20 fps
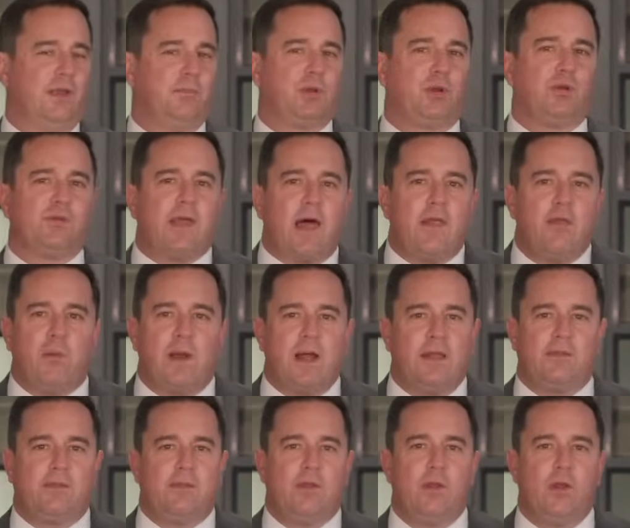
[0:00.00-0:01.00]
because
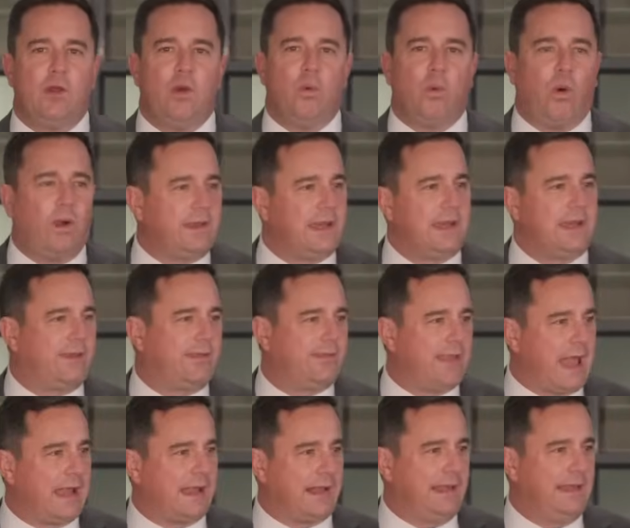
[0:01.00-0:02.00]
otherwise, what
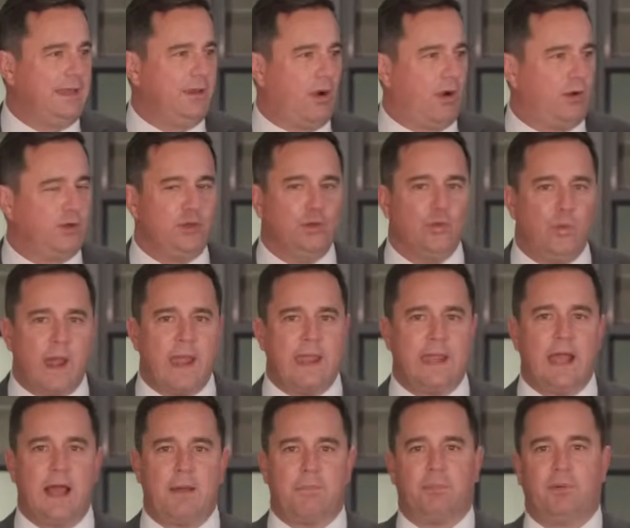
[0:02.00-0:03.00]
exactly are you
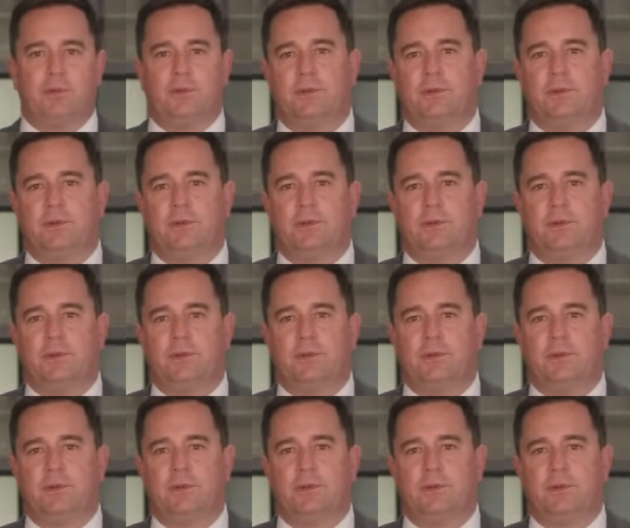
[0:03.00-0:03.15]
weighing up?